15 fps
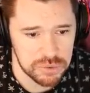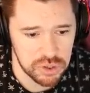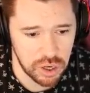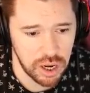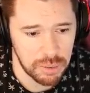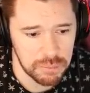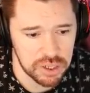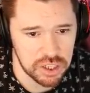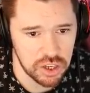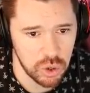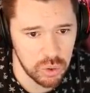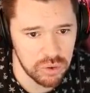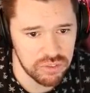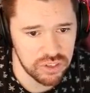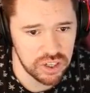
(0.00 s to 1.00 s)
So I'm going to
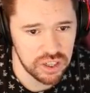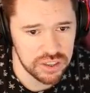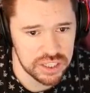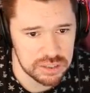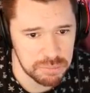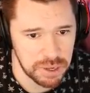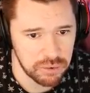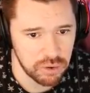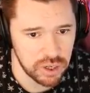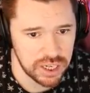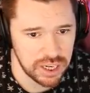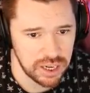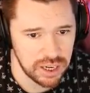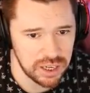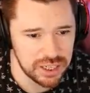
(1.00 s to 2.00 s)
go with this man right
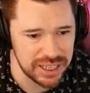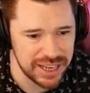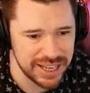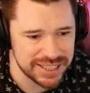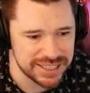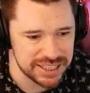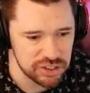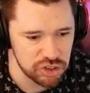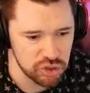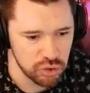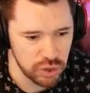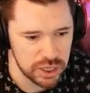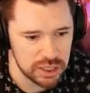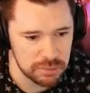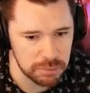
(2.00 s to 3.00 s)
here, unless he's
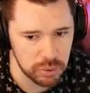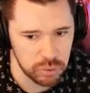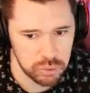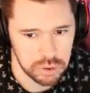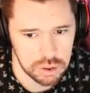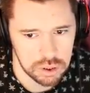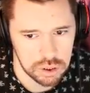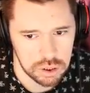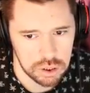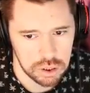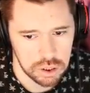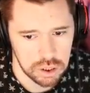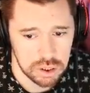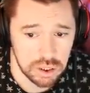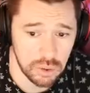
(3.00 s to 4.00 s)
tradable.
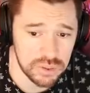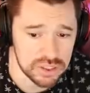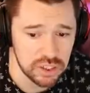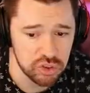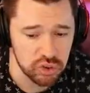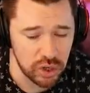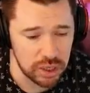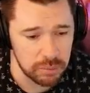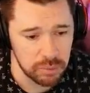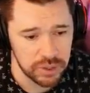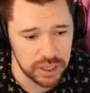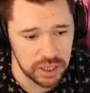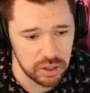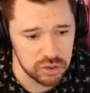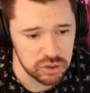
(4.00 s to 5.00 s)
No, he's untradable.
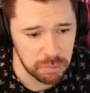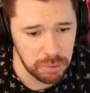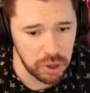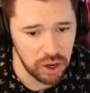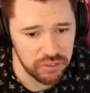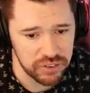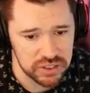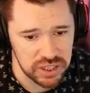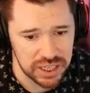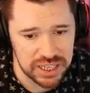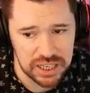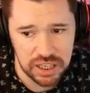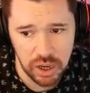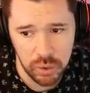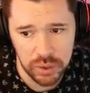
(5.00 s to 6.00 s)
There you go. So perfect. So
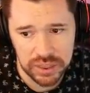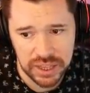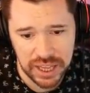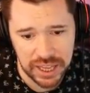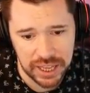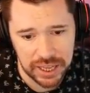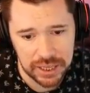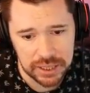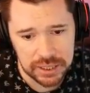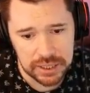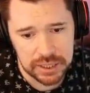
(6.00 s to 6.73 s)
he can go in there.